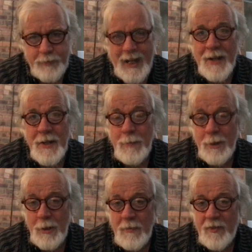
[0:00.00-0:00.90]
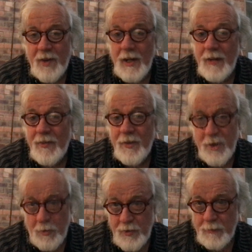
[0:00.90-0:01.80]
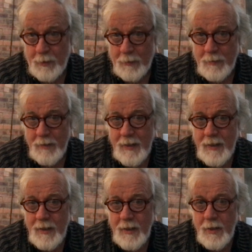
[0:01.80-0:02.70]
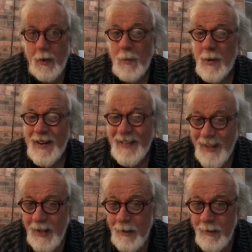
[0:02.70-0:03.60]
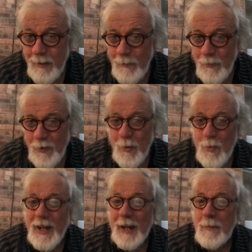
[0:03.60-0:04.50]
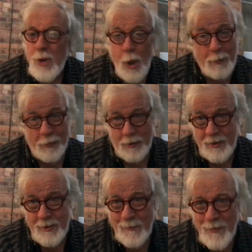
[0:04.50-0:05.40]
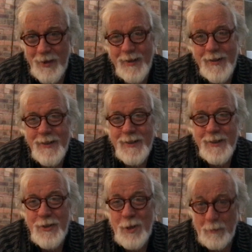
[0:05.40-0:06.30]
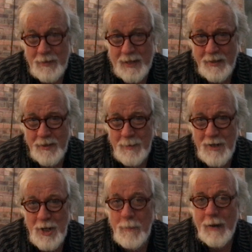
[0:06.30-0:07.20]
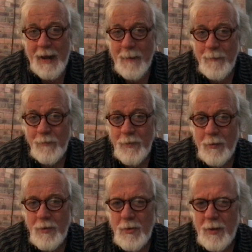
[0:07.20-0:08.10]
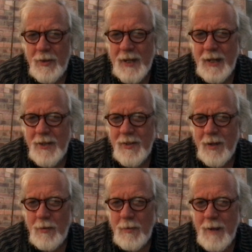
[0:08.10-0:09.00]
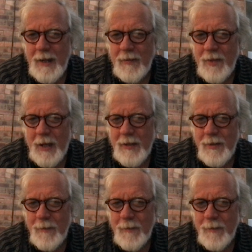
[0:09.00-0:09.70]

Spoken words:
Andy Bloom finally solves the problem. They won't wear anything. We'll get them topless. Topless actors in my new play. I wonder what the Daily Star would make of that.